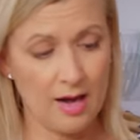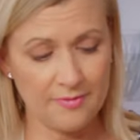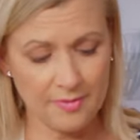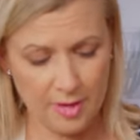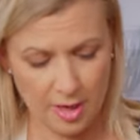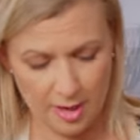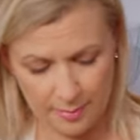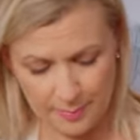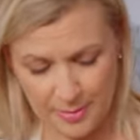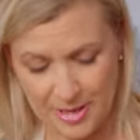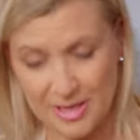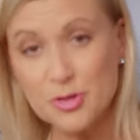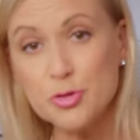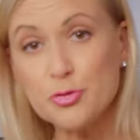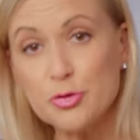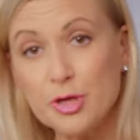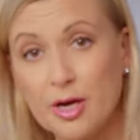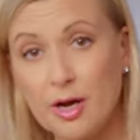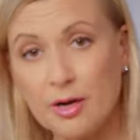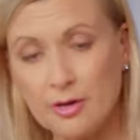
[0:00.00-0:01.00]
I've got a
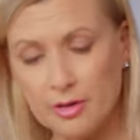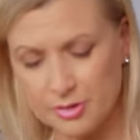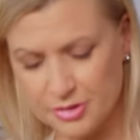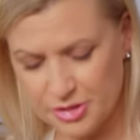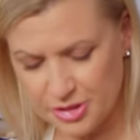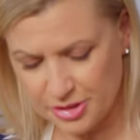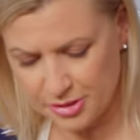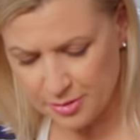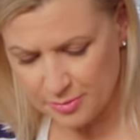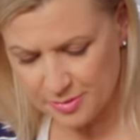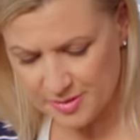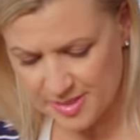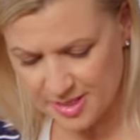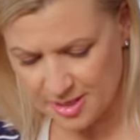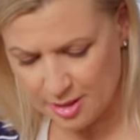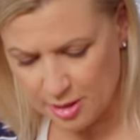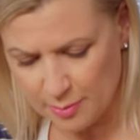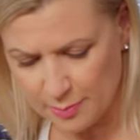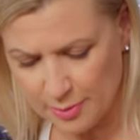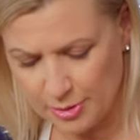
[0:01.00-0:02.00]
pastry cutter to use
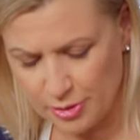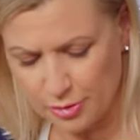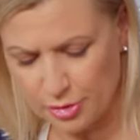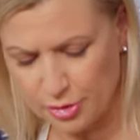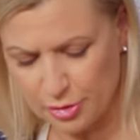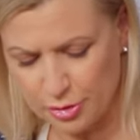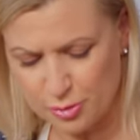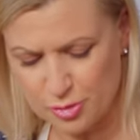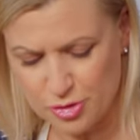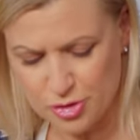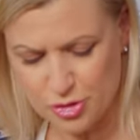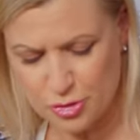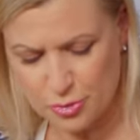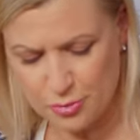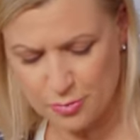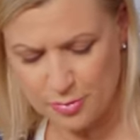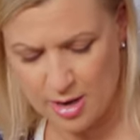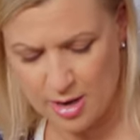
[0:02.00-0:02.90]
here, but you could use two